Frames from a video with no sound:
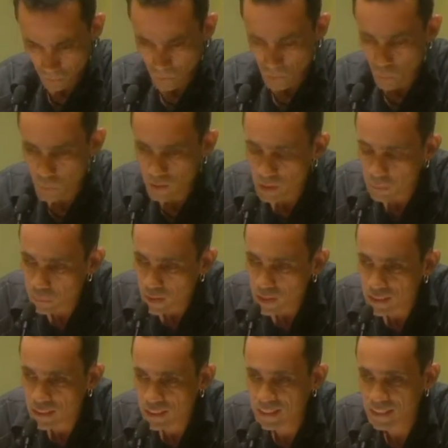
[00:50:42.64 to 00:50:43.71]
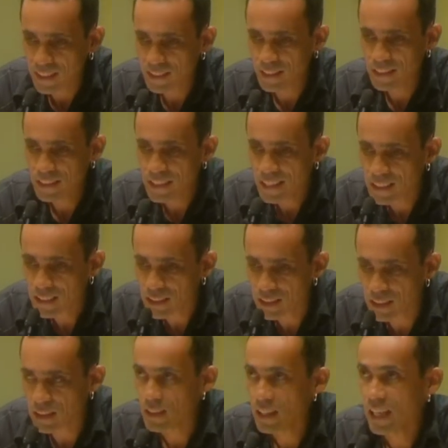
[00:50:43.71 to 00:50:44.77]
Where apartheid as a
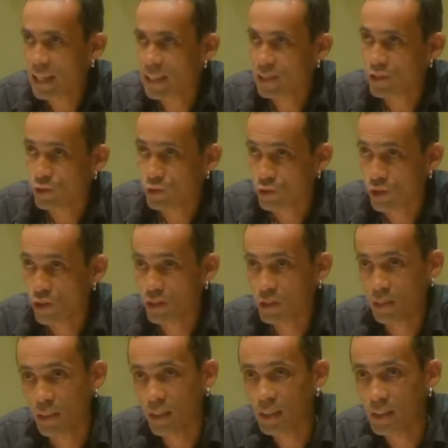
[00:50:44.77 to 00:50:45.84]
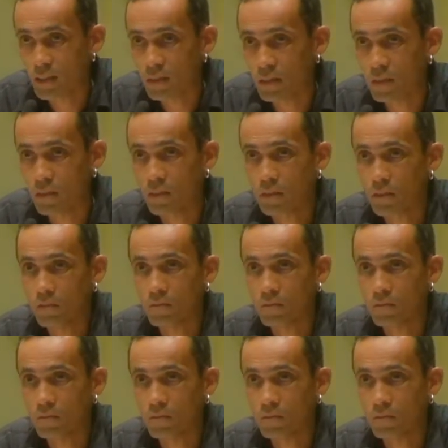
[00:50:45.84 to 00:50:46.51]
legacy has not ended,